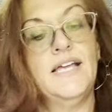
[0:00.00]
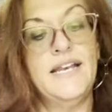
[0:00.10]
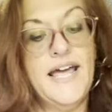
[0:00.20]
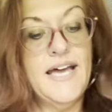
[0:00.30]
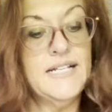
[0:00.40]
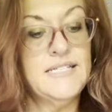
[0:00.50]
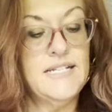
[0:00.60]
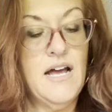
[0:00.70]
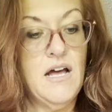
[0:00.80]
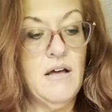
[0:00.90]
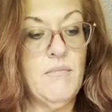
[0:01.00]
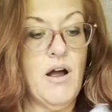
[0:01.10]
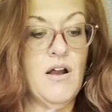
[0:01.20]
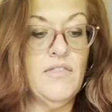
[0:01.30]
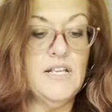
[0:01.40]
Next um,
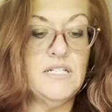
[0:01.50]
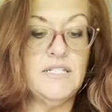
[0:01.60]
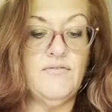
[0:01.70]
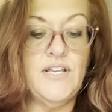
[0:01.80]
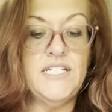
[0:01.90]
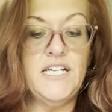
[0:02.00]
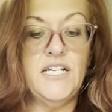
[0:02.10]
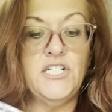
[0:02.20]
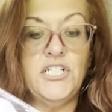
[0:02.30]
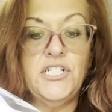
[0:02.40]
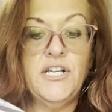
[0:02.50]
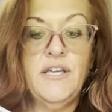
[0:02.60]
are these vintage